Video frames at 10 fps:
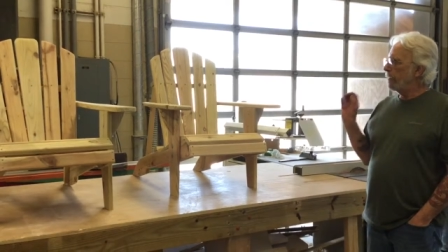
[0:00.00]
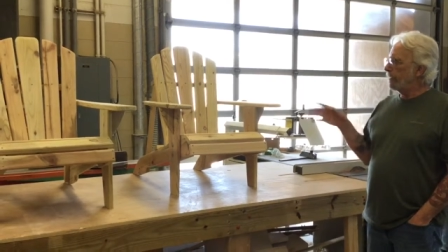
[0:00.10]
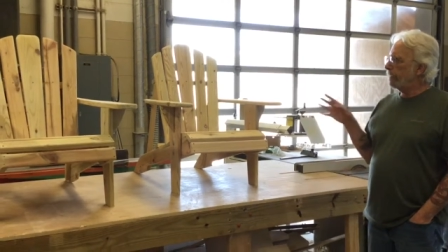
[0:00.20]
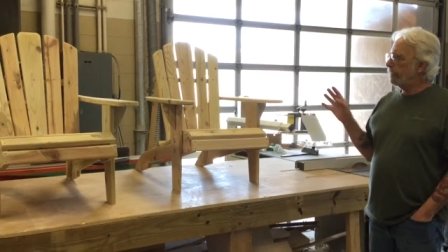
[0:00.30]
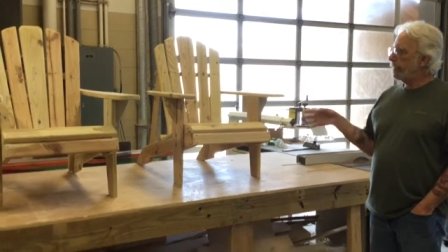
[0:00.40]

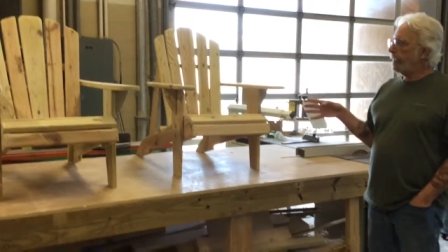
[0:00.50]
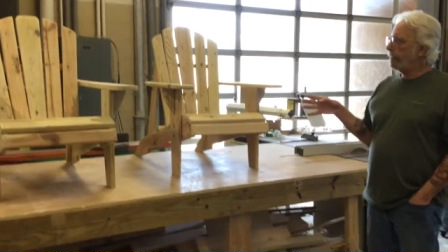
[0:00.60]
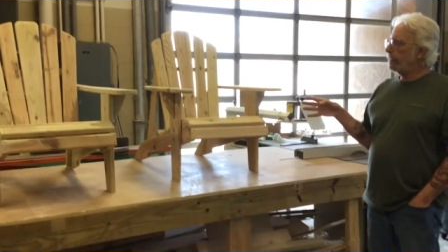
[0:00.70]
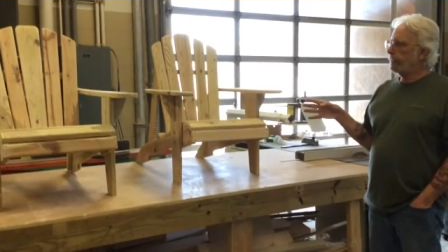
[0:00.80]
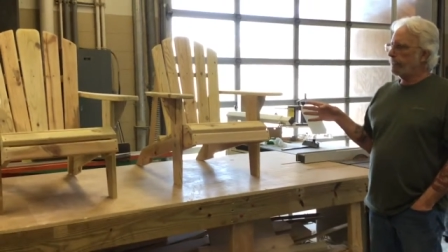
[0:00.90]
These
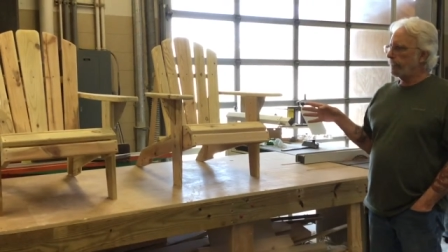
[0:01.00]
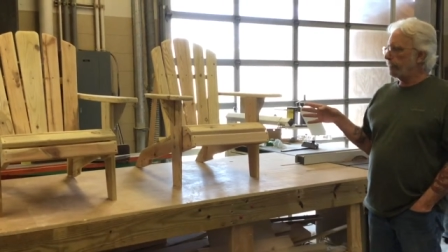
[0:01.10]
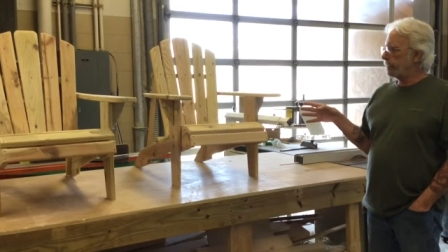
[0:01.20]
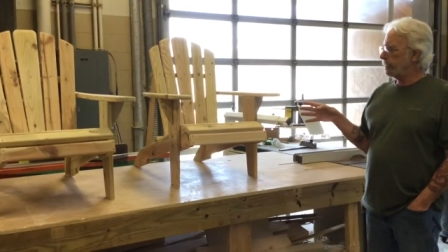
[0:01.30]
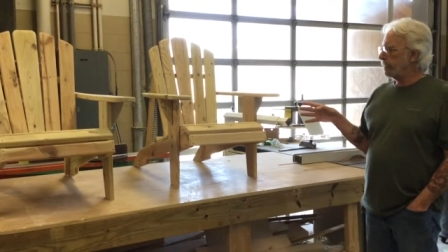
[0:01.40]
chairs, for
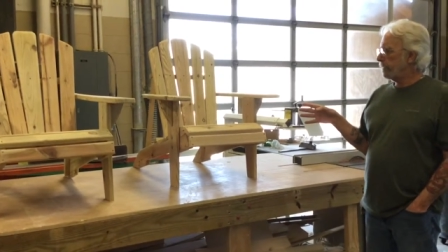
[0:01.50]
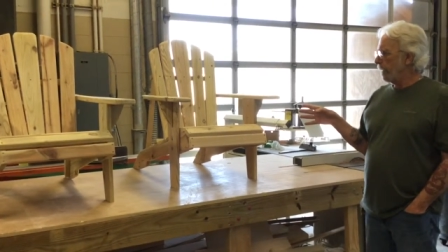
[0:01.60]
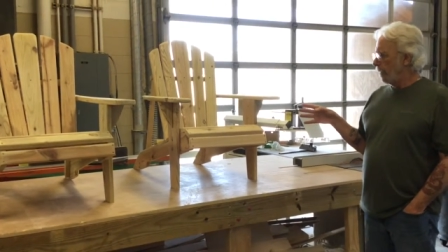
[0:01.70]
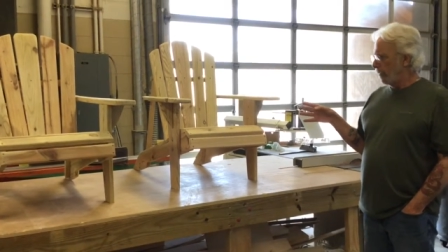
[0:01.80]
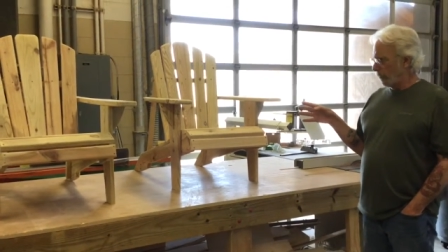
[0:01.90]
instance,
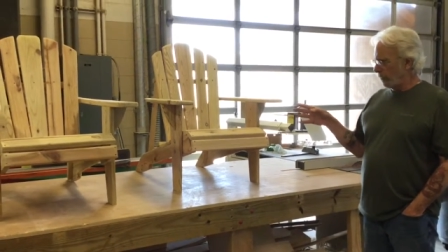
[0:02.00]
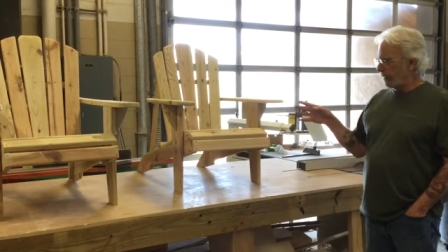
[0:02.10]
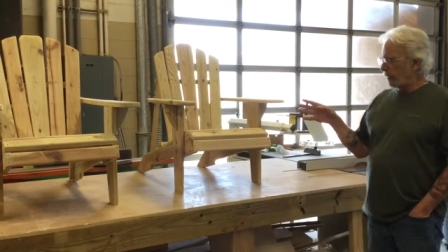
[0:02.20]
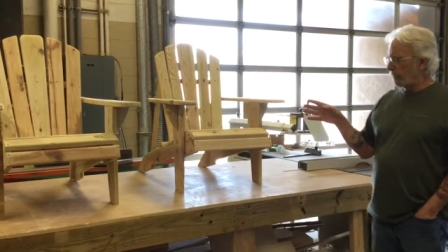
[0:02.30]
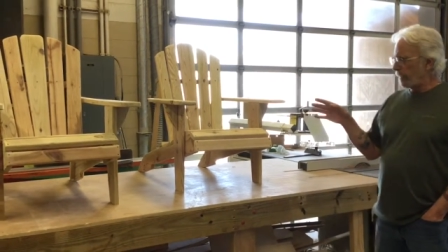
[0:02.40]
were
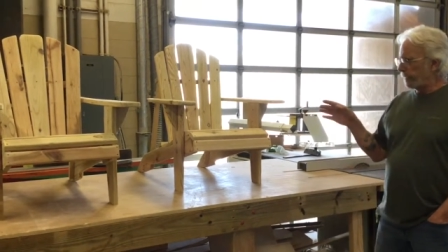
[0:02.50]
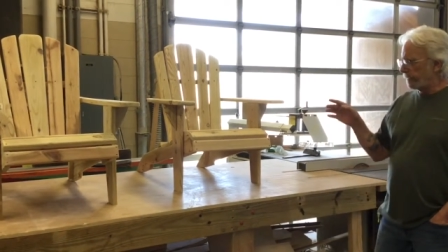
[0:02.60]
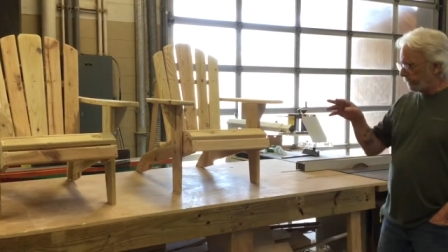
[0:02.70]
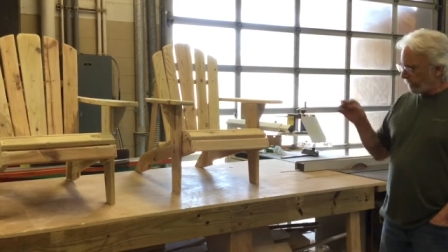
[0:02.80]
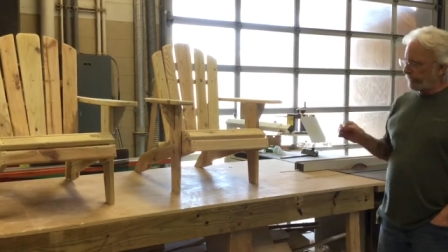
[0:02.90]
built by
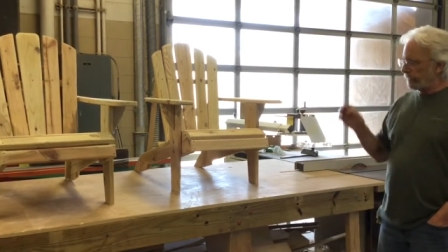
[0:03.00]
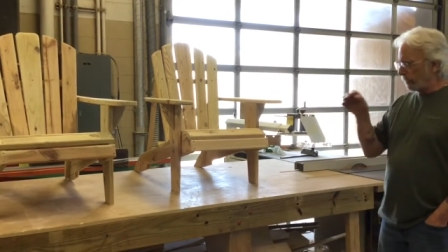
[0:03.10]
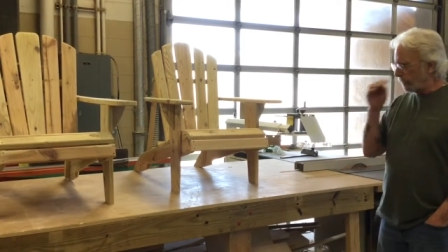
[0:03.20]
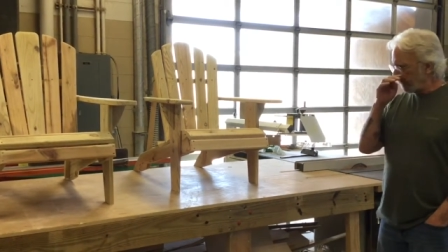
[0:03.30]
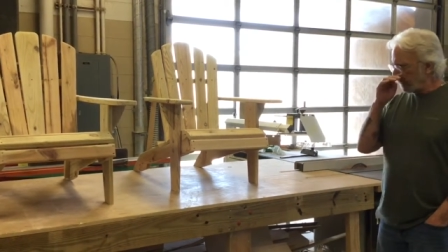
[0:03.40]
2 separate
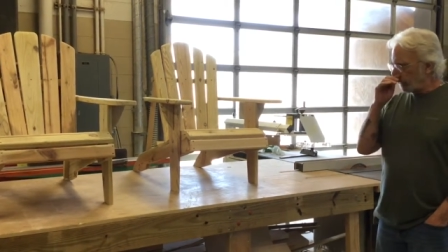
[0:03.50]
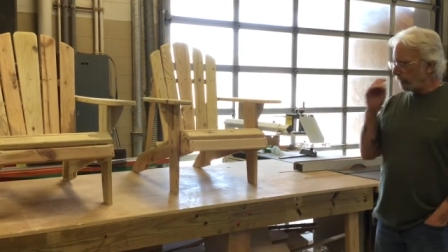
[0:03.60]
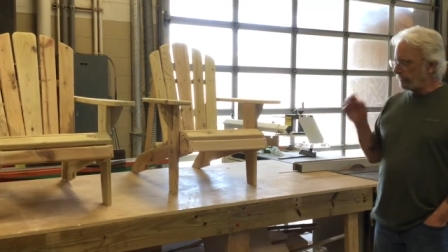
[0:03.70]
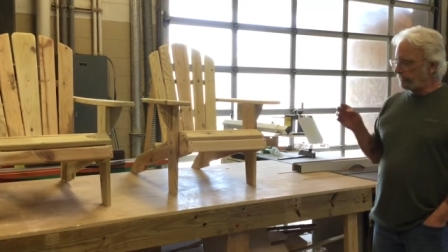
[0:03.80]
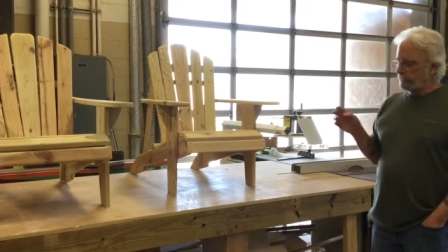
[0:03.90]
groups of
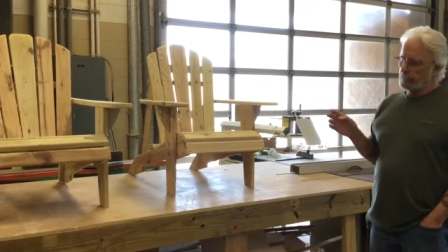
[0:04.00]
students,